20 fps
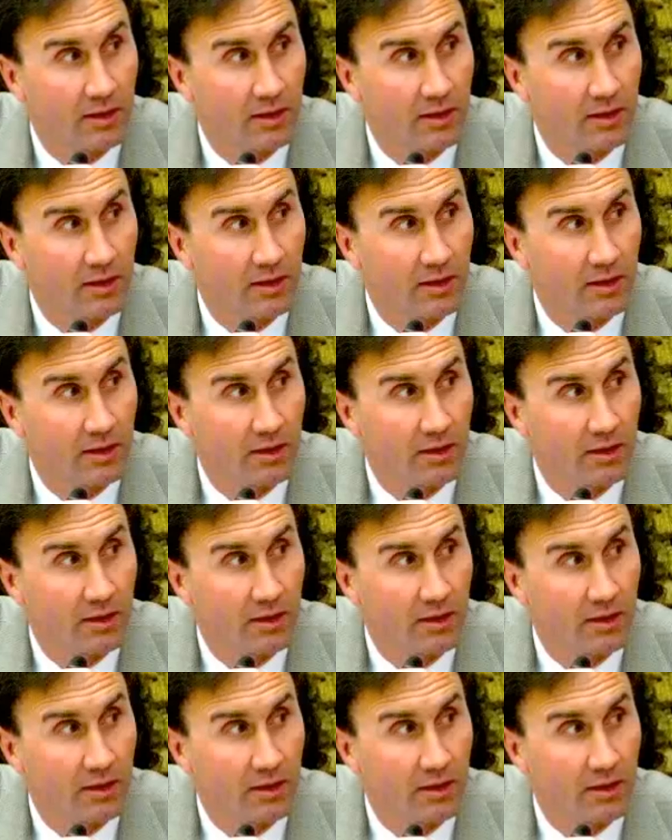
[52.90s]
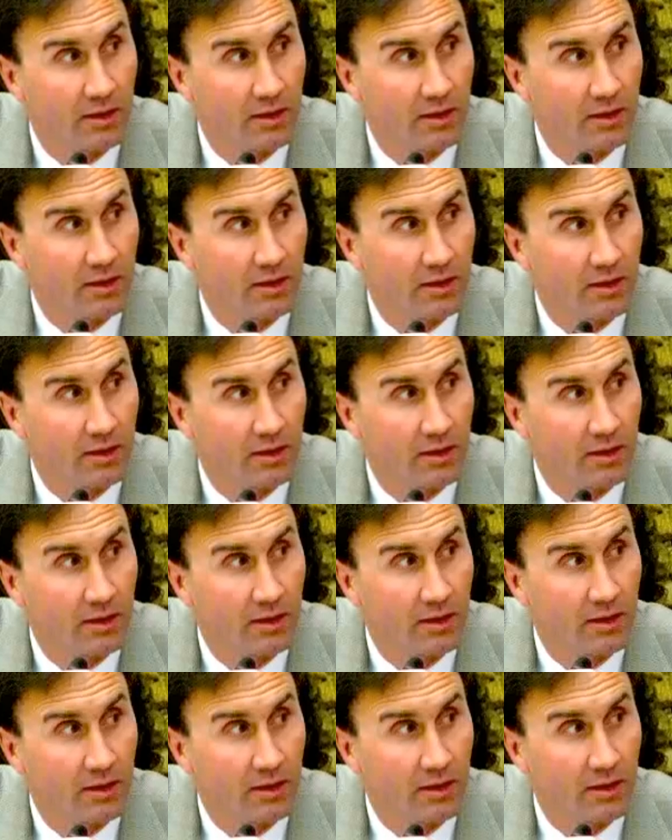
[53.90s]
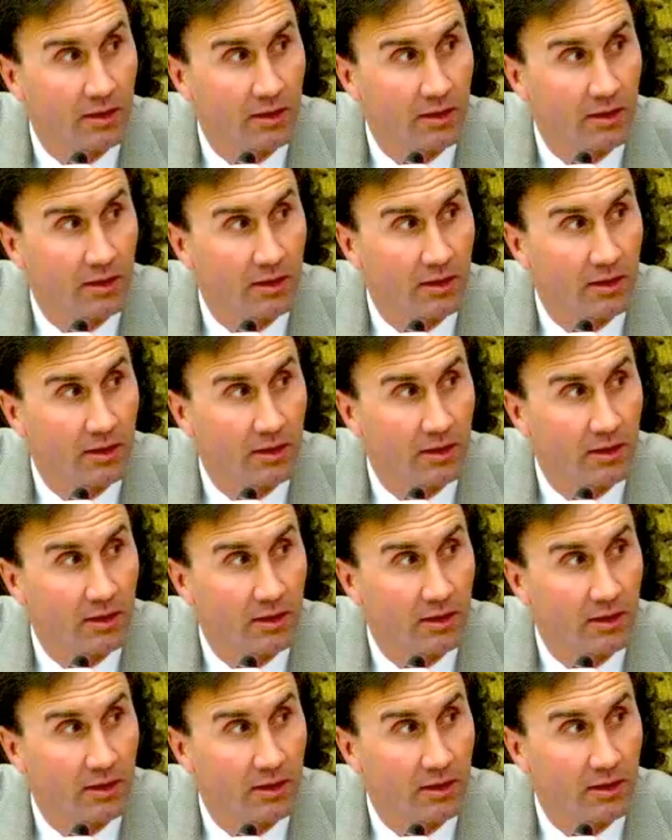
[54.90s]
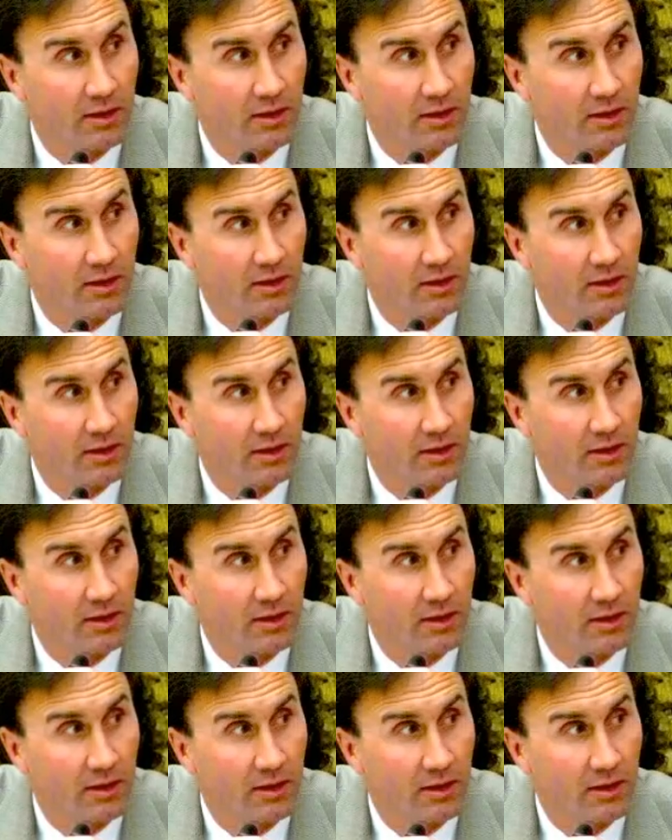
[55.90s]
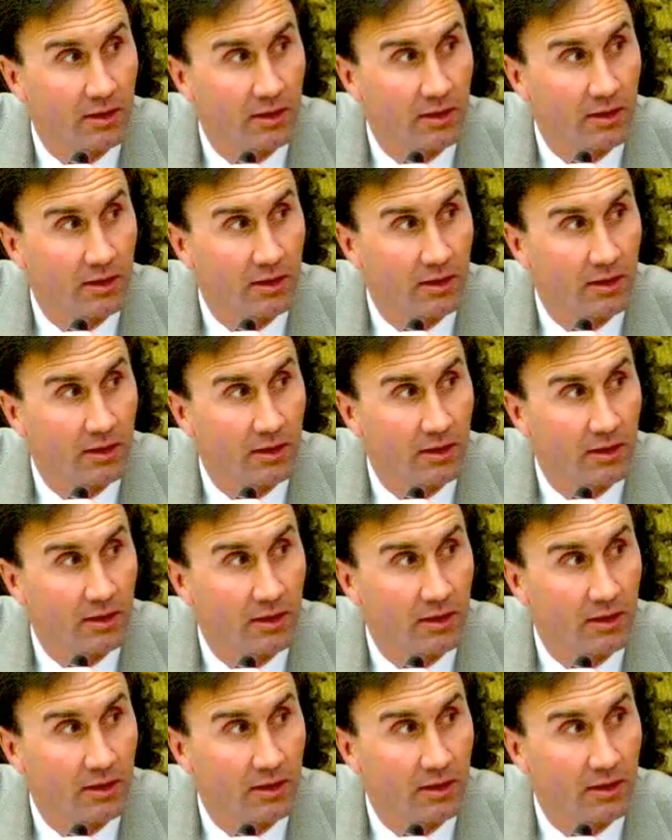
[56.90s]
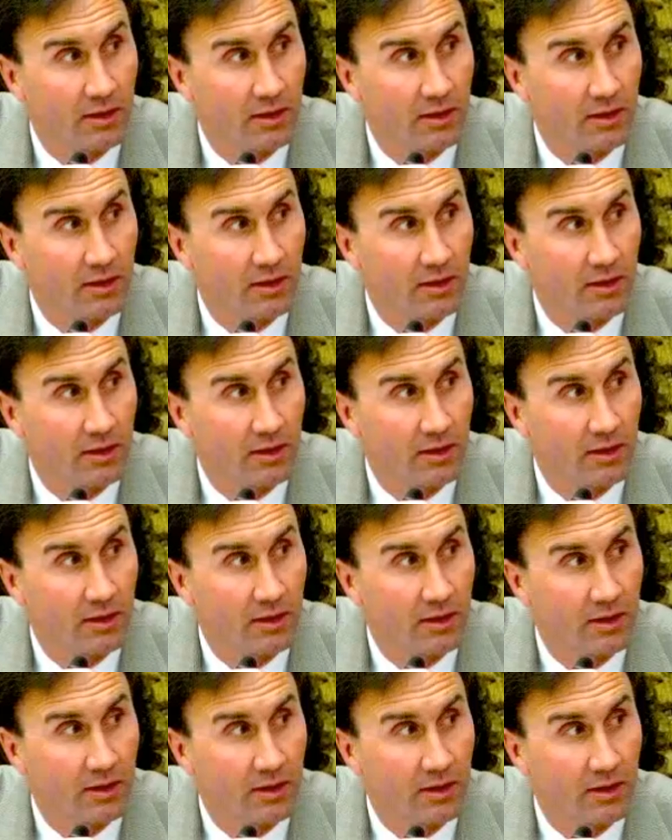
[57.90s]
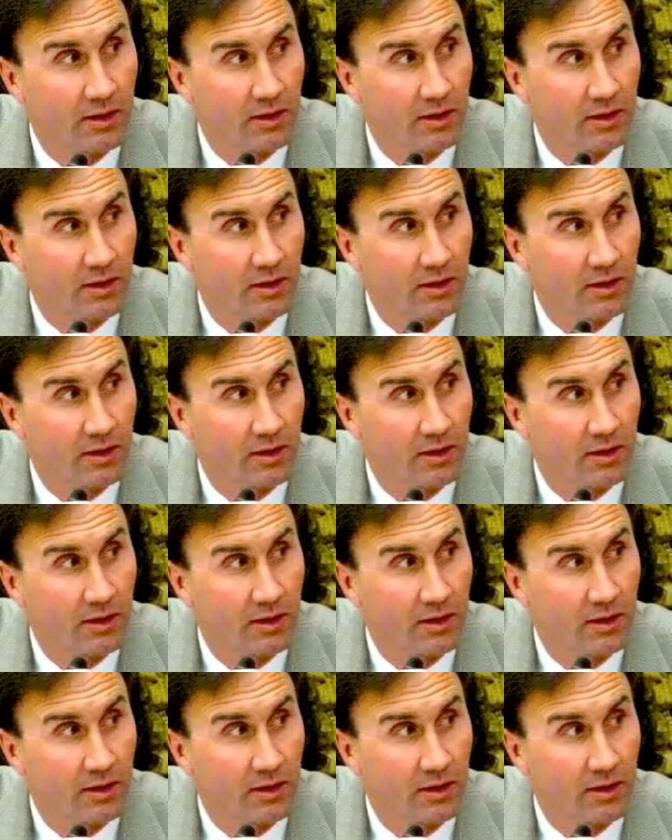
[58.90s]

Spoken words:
[no speech]